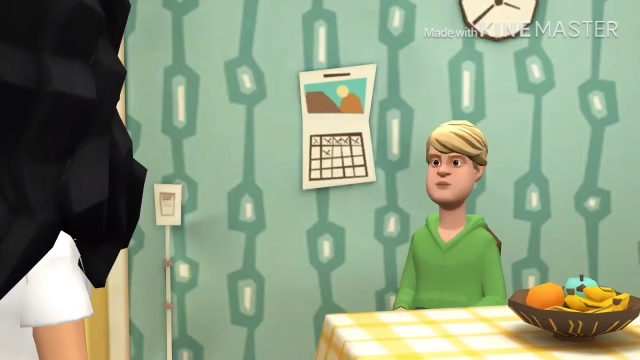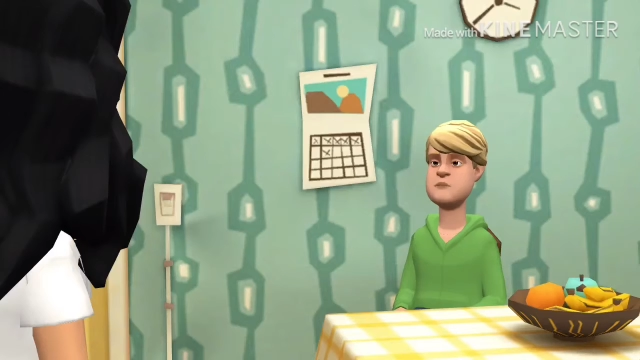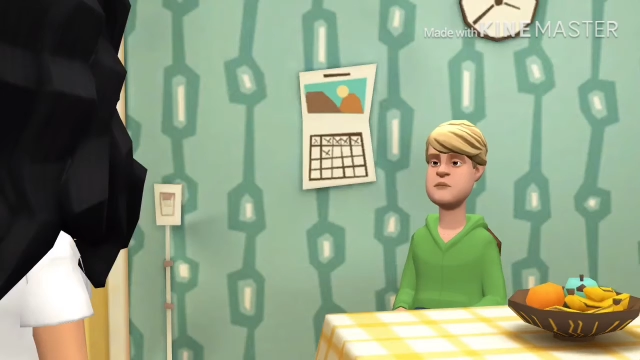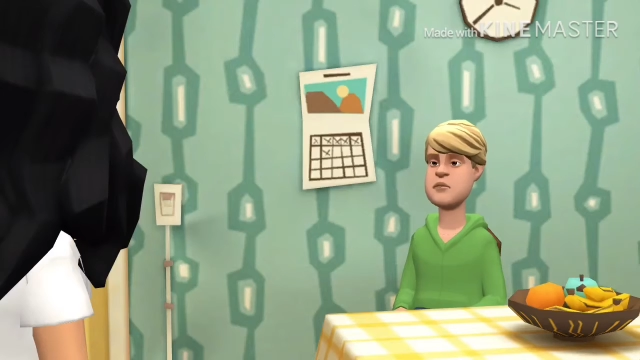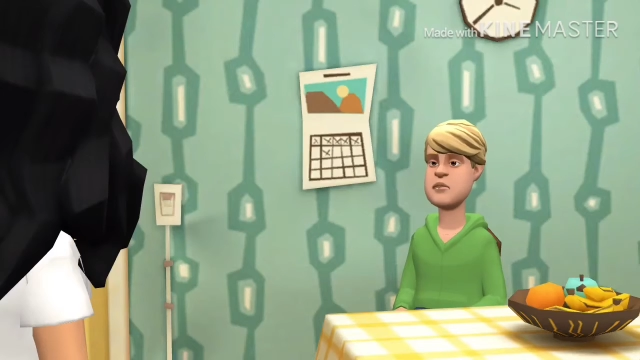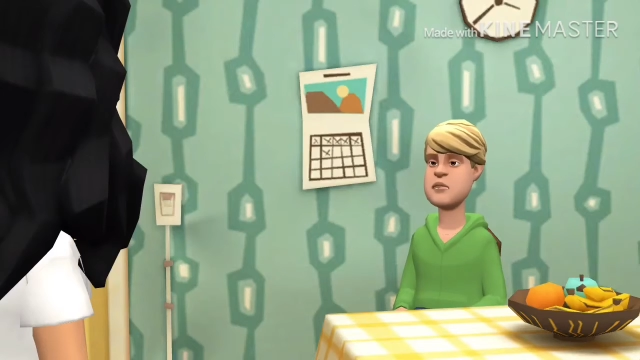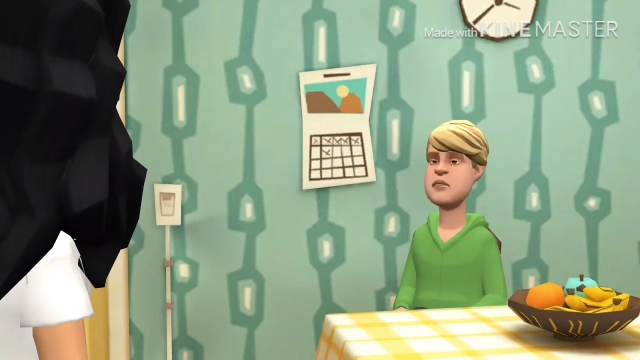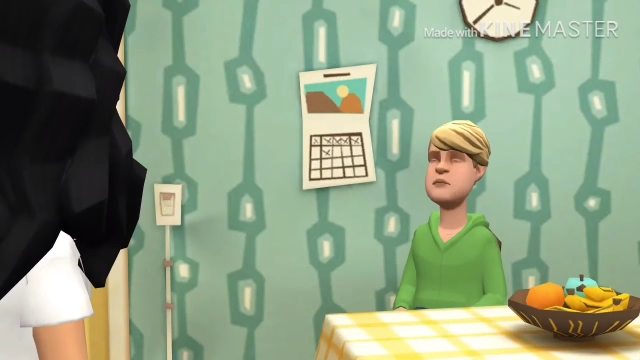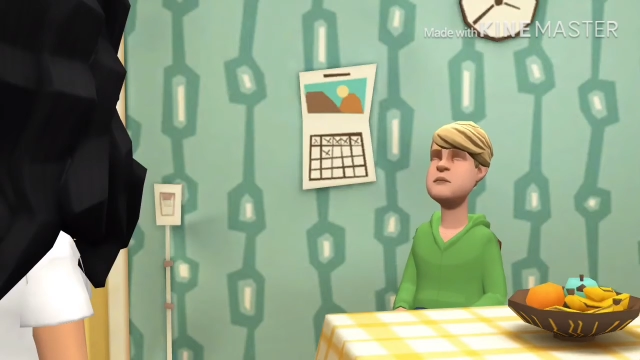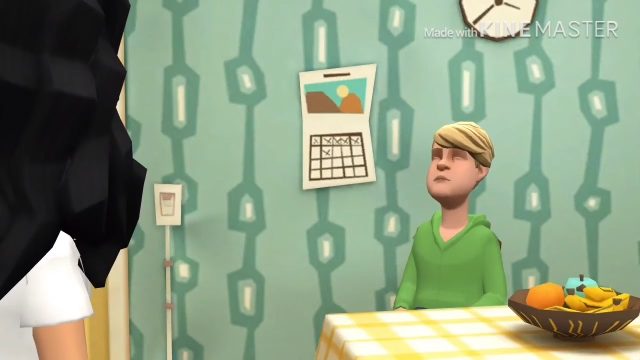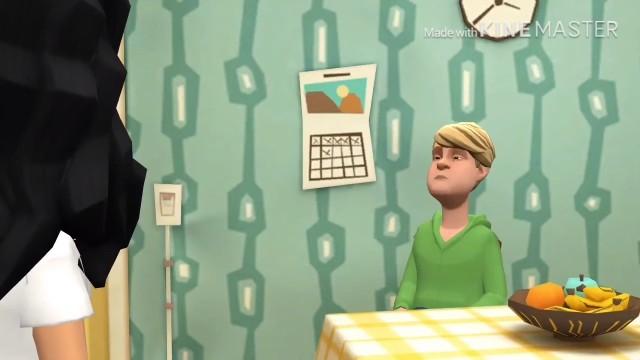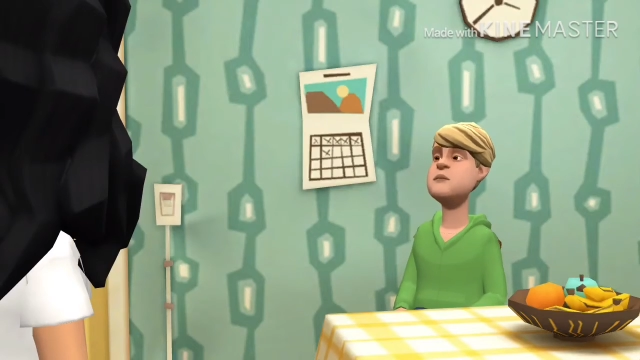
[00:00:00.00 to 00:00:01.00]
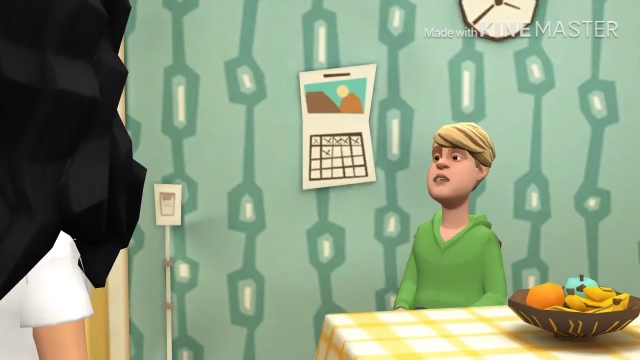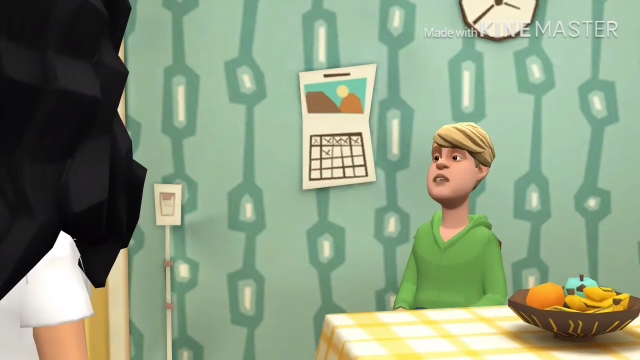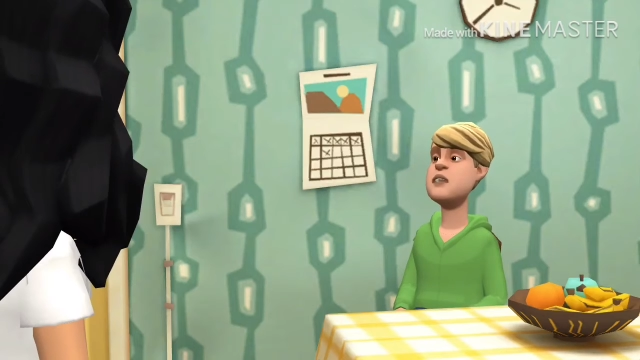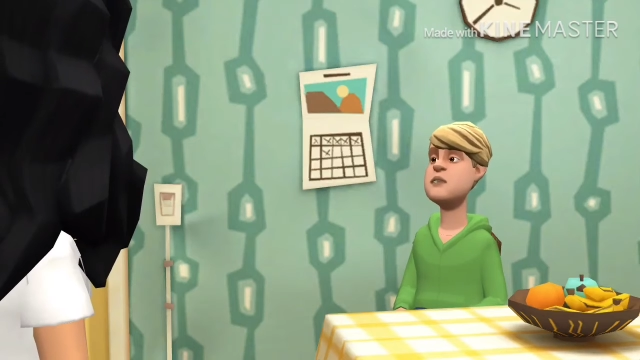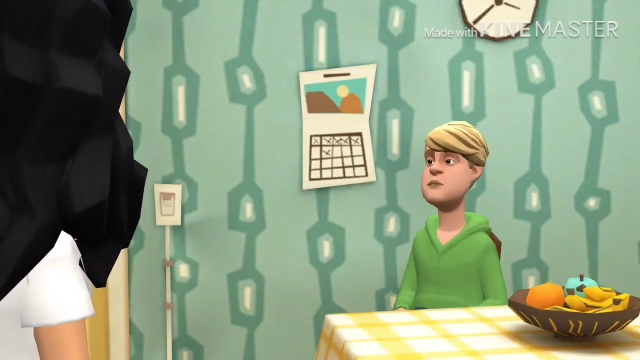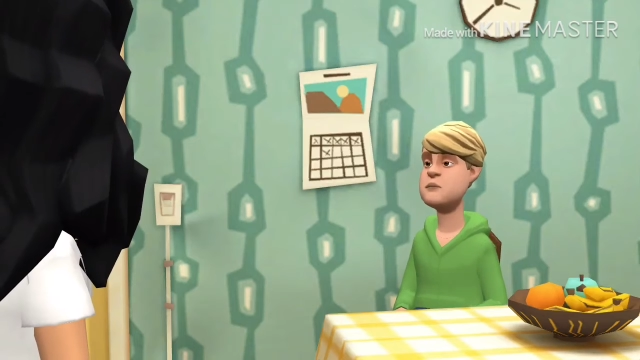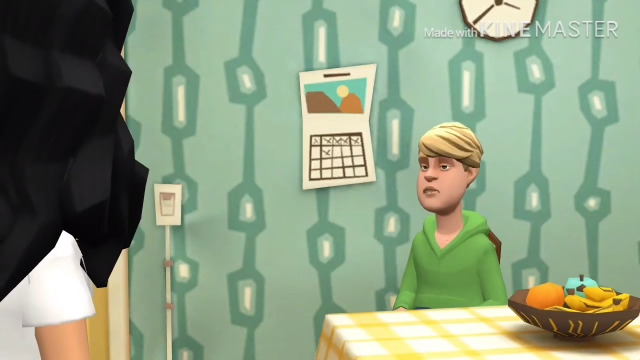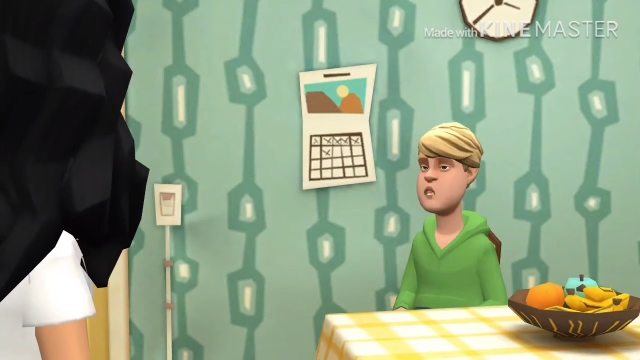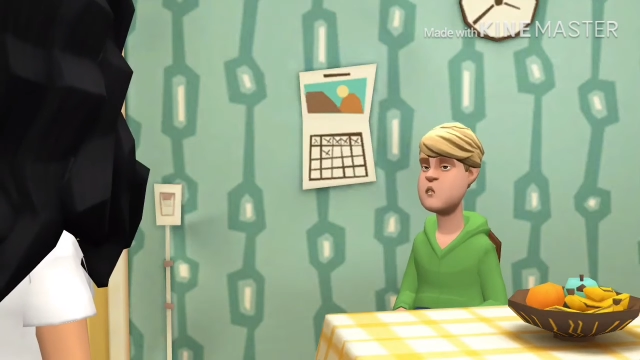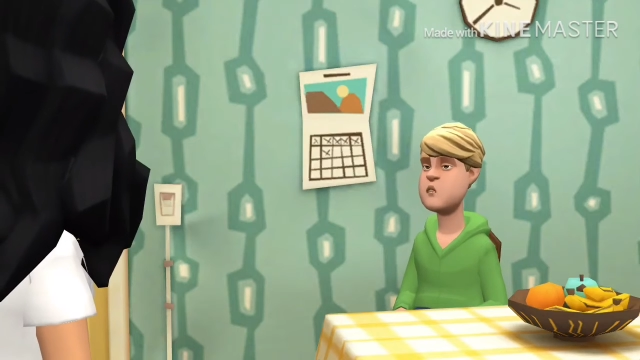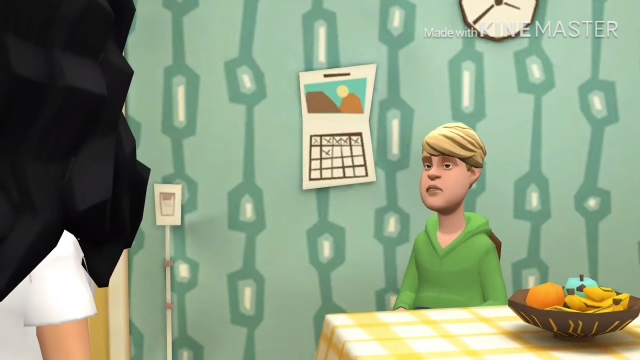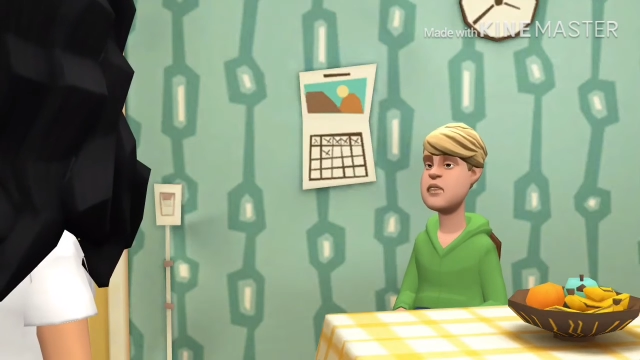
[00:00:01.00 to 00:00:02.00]
Fine, but
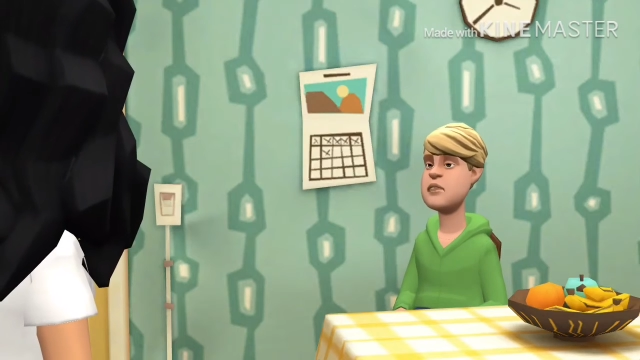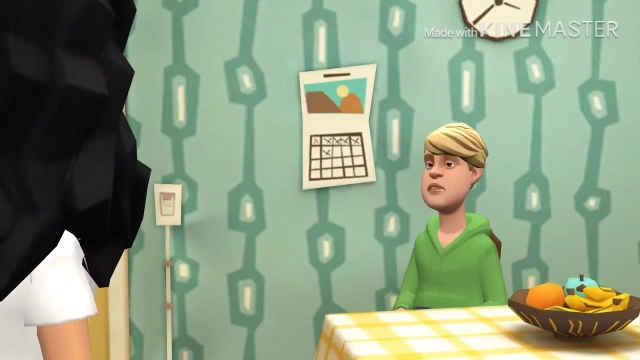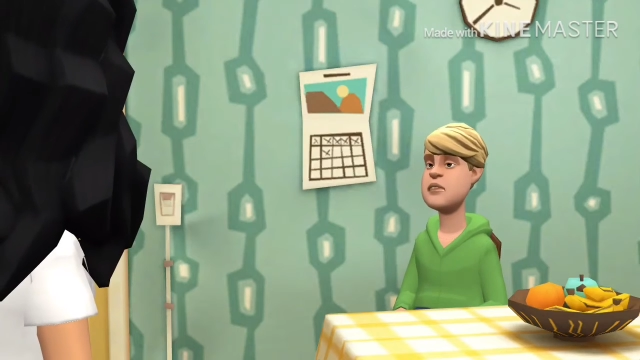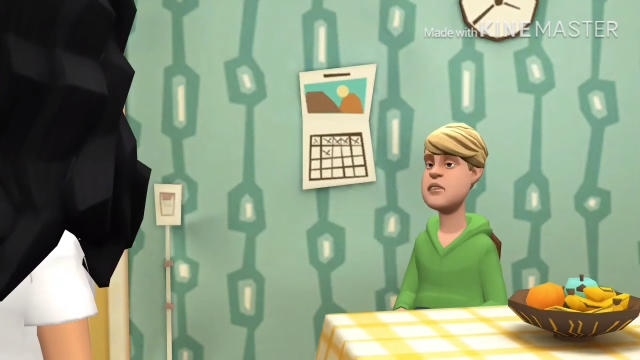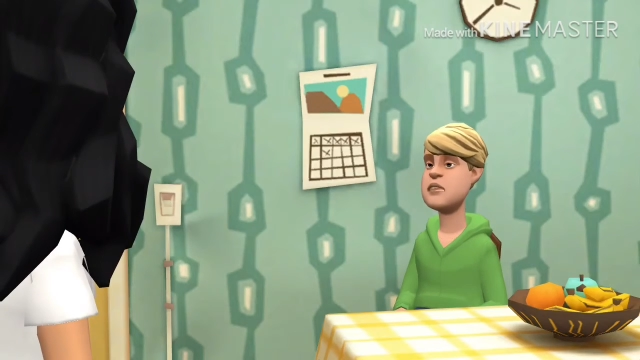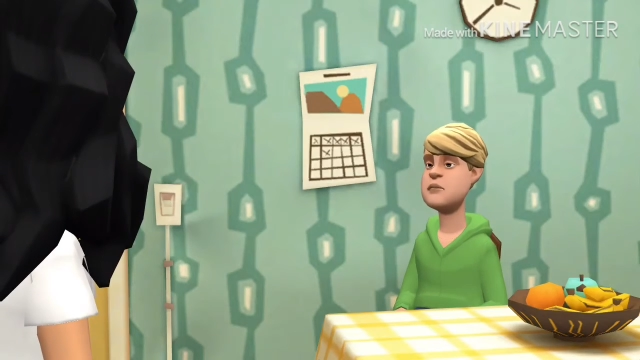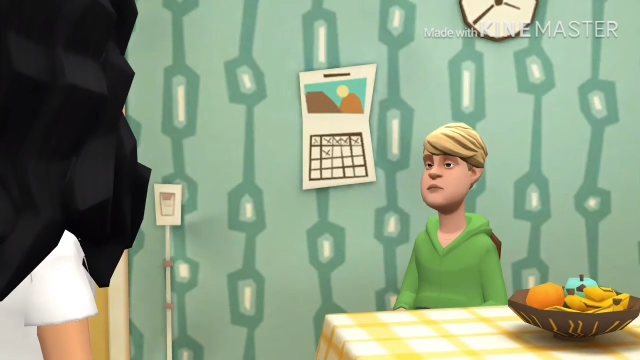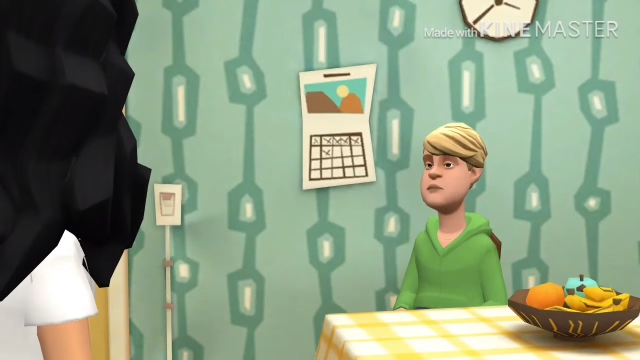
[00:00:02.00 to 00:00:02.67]
y'all still suck.